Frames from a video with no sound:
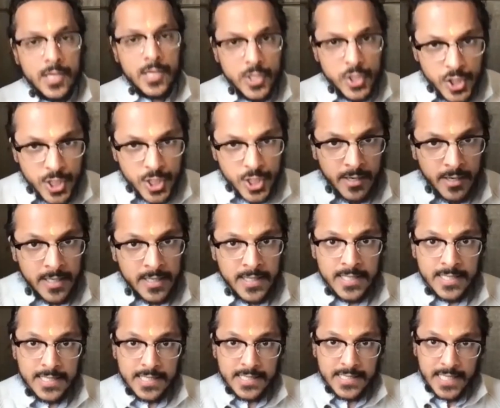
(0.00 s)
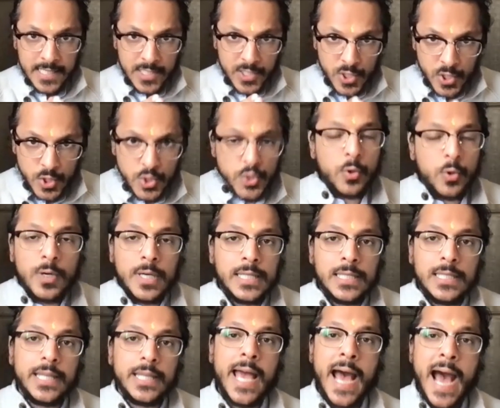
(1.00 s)
He's sharing this as
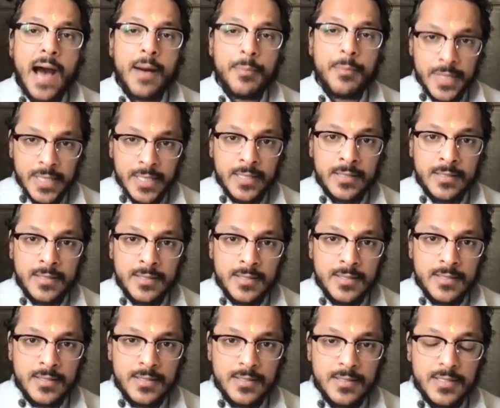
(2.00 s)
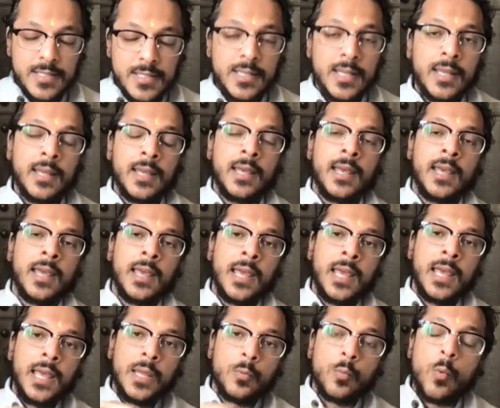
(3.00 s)
historically happened.
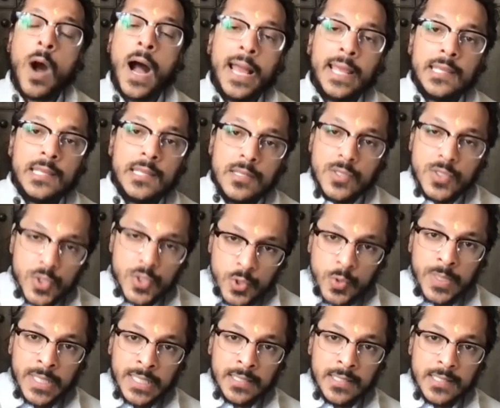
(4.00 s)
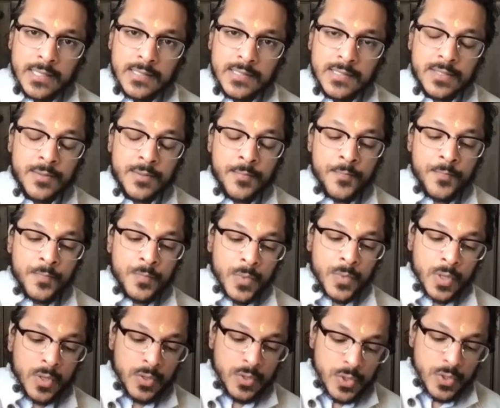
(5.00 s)
And why he's doing this?
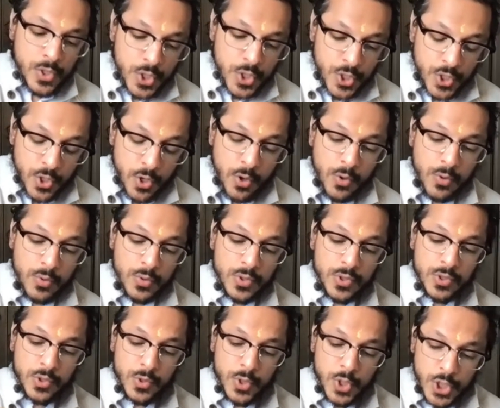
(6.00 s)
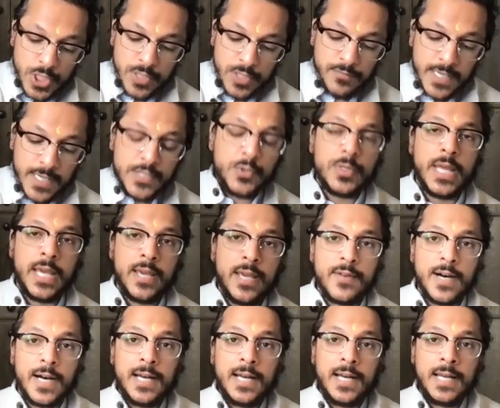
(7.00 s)
To show to
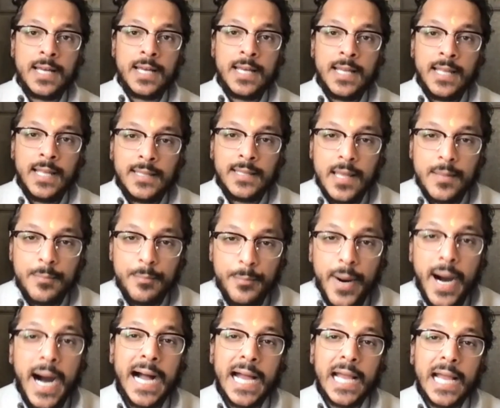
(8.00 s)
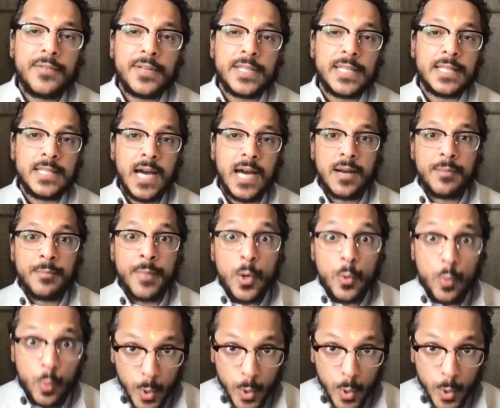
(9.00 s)
Shivasudeva that Bhagavata Dharma